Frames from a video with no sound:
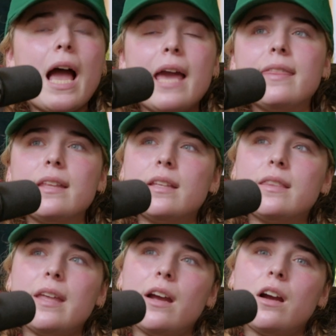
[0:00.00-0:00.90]
I think that
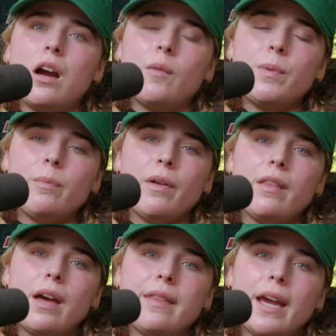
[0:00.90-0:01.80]
there are people.
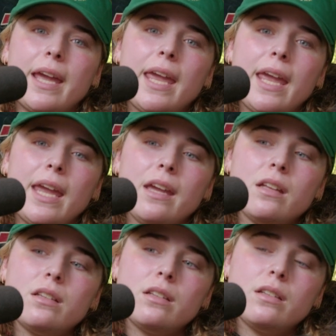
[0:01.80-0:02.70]
I think I hate
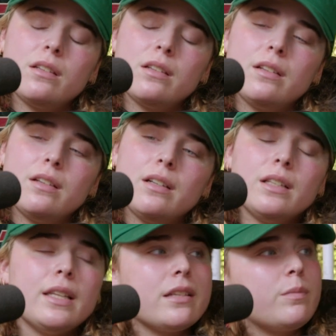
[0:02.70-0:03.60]

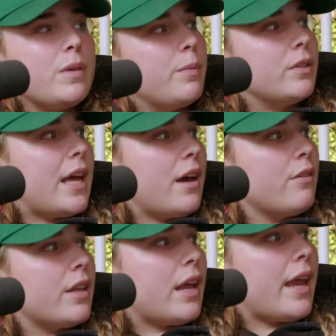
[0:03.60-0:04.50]
less people now than I